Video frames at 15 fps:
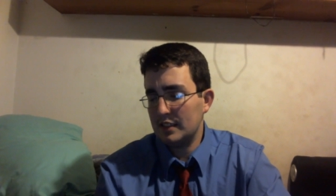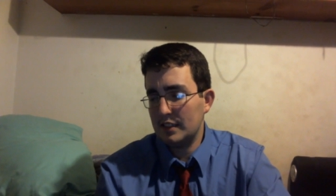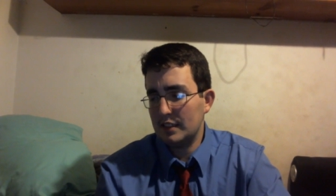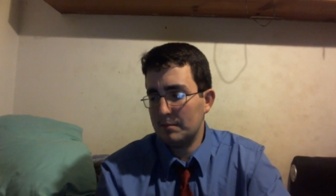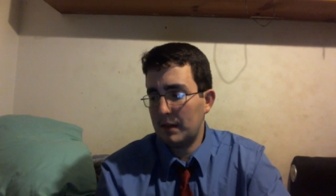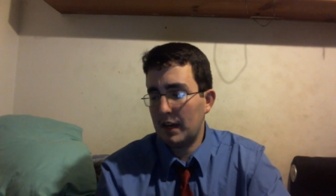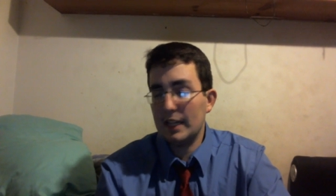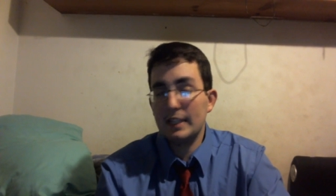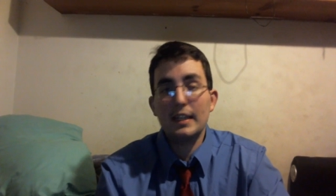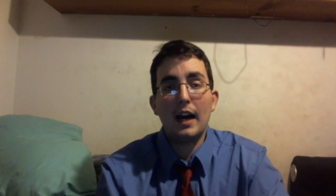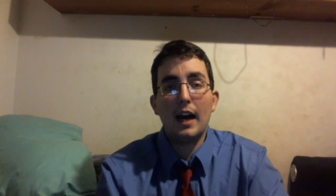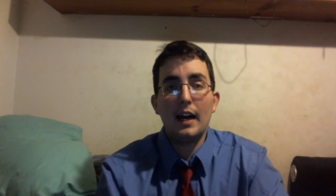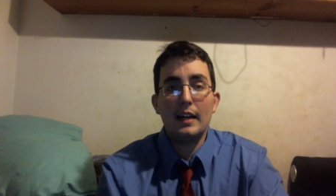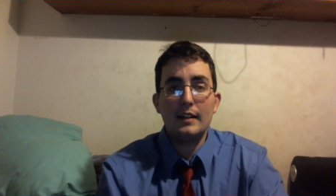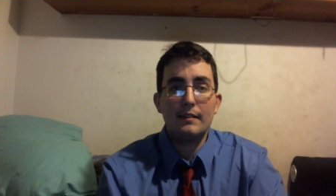my
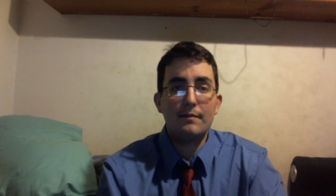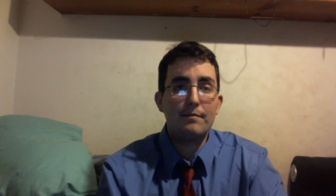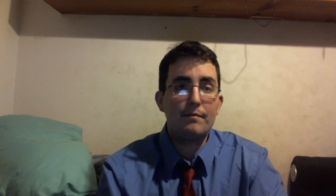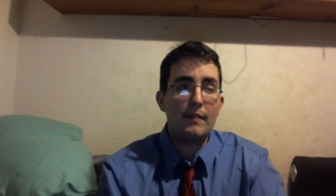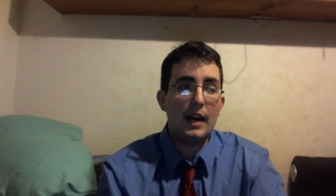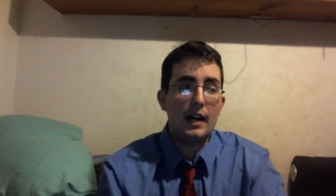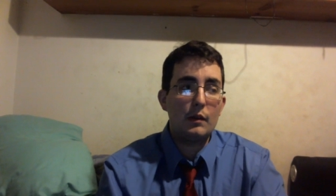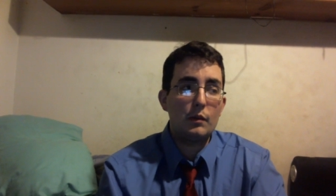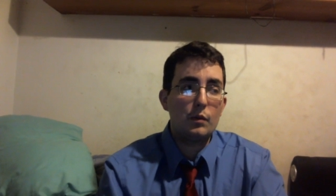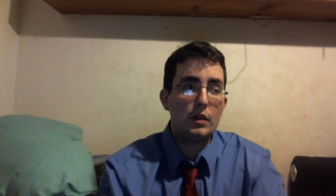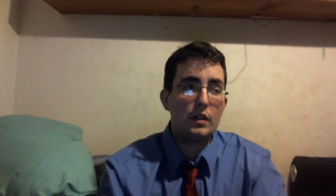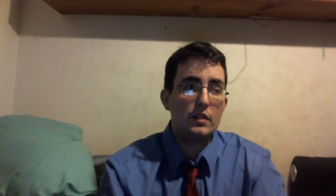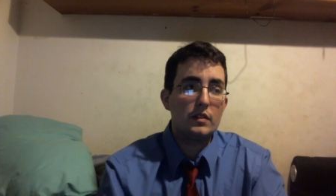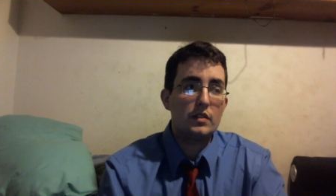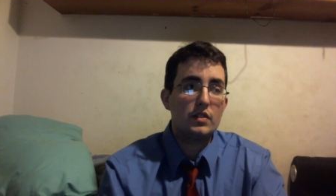God, I
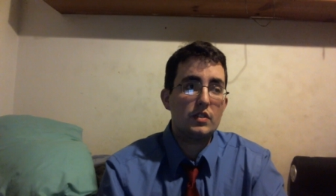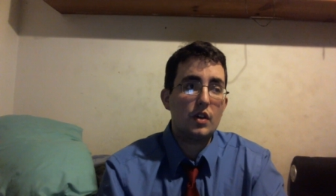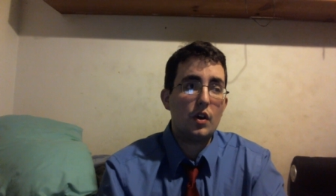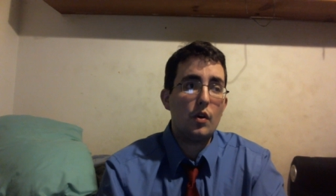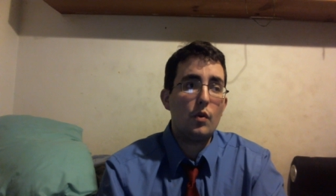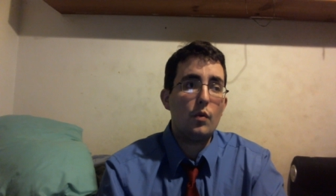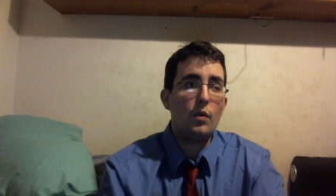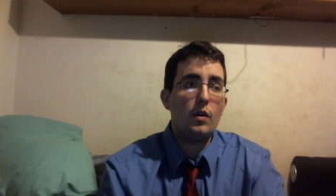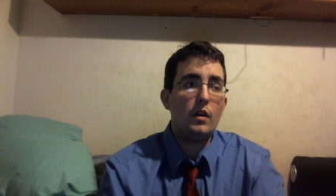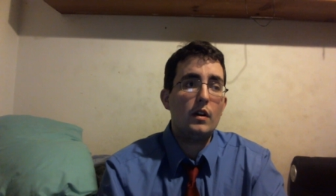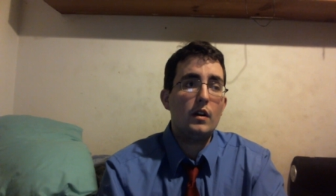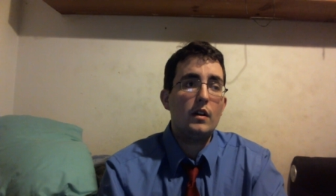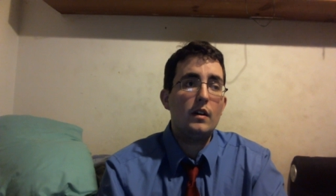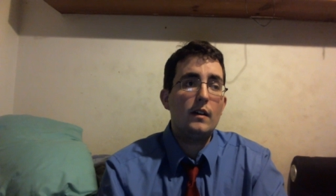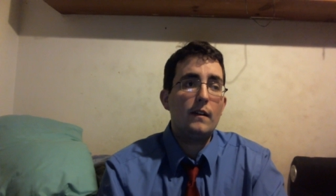was so
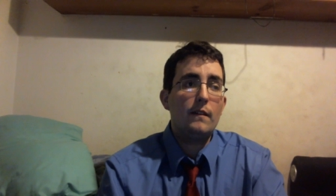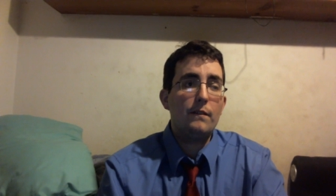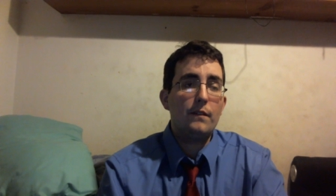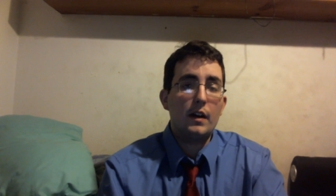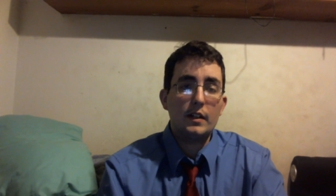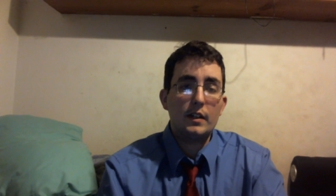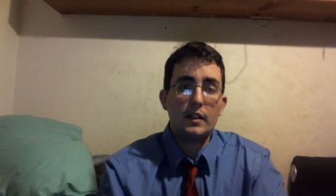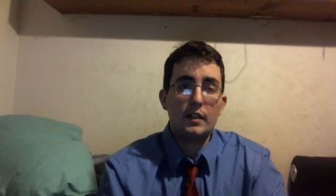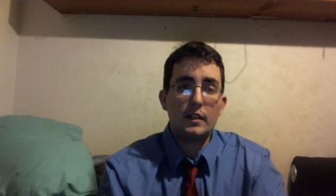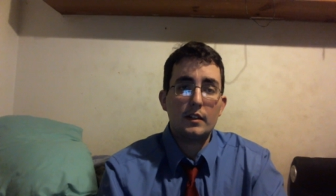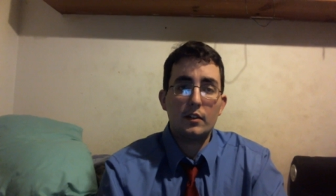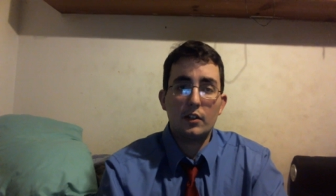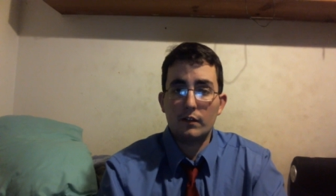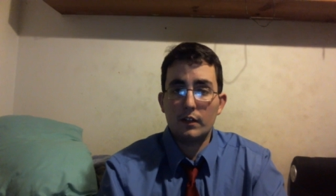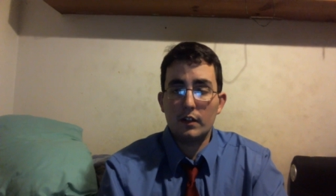fucking
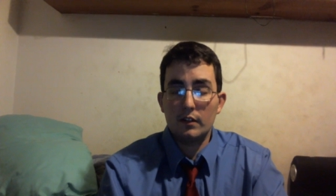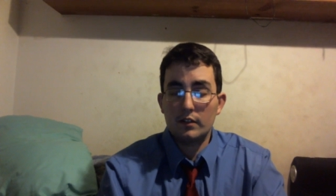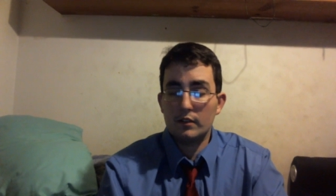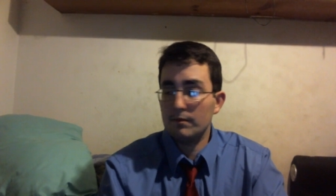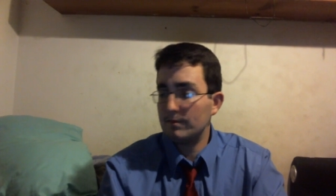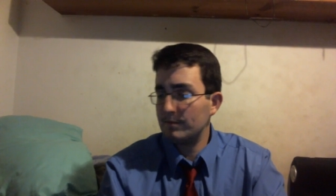nervous.